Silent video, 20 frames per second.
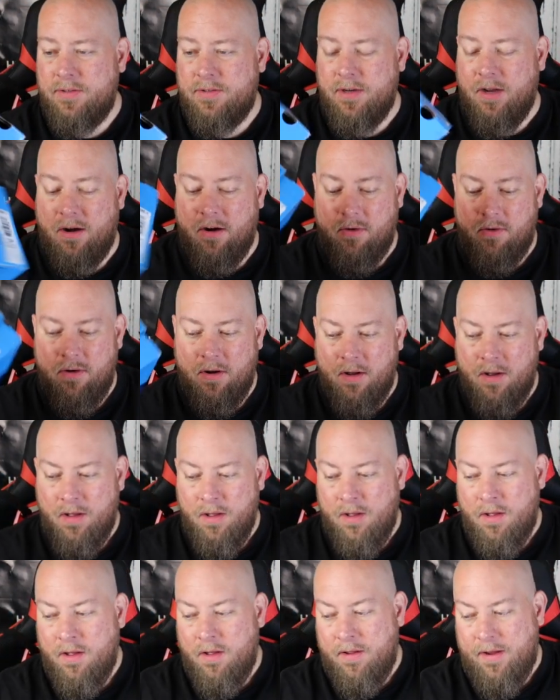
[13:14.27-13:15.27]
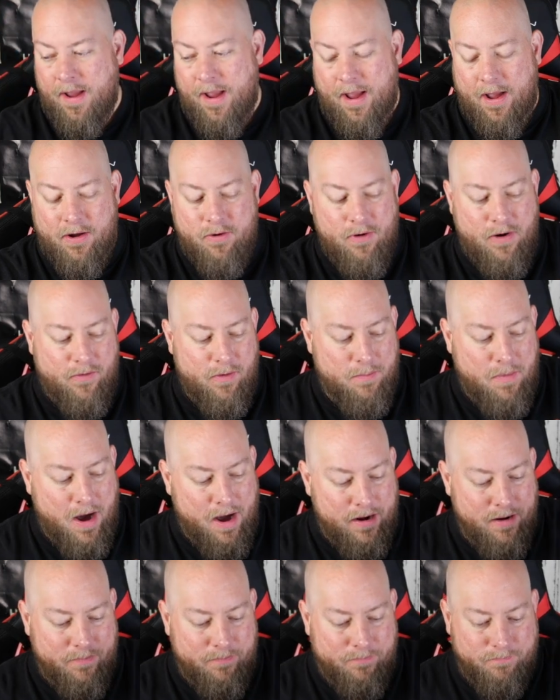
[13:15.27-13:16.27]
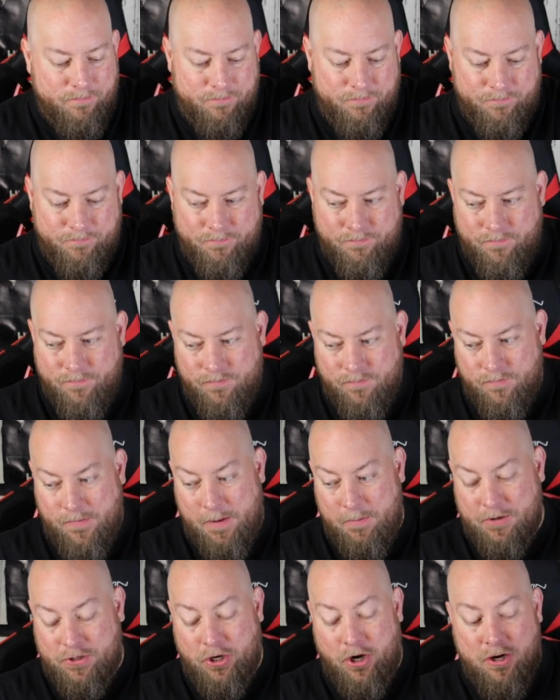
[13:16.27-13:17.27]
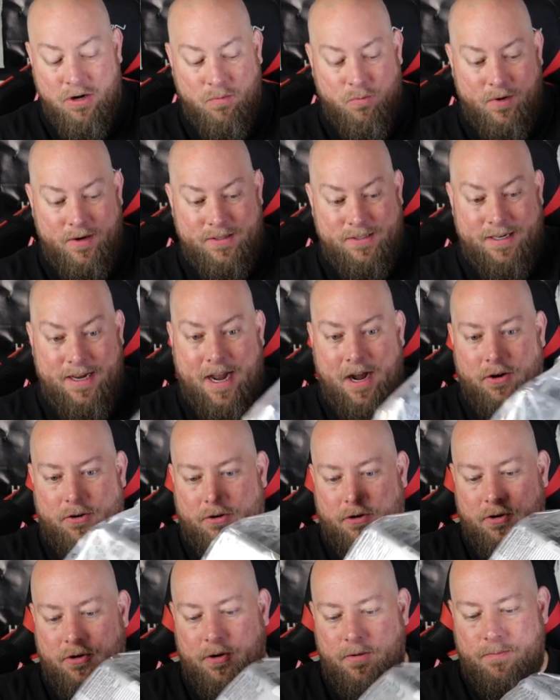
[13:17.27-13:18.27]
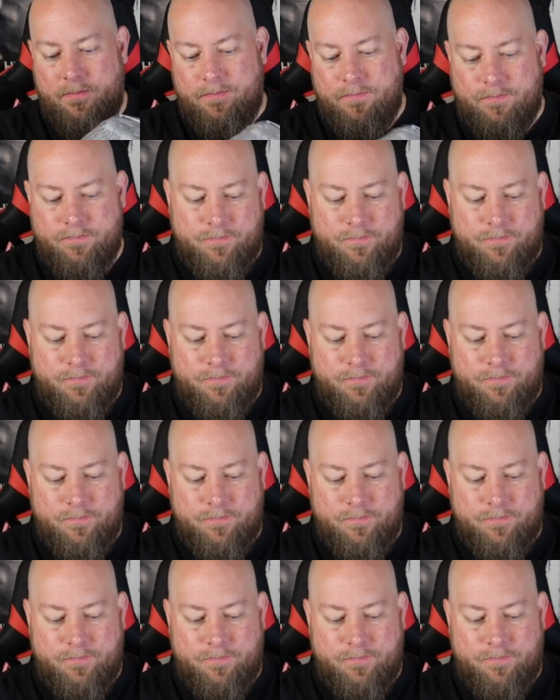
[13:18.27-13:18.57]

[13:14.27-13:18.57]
So yeah, whoever bought them, they returned them once they outgrew them.